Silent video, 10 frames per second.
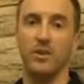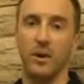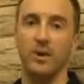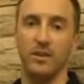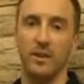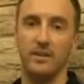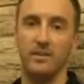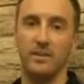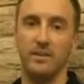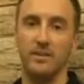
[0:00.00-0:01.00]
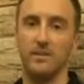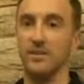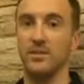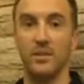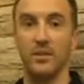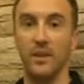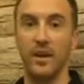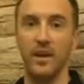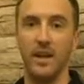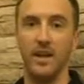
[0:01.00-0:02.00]
go out enough just don't
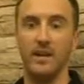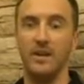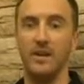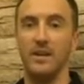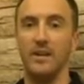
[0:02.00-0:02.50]
get laid.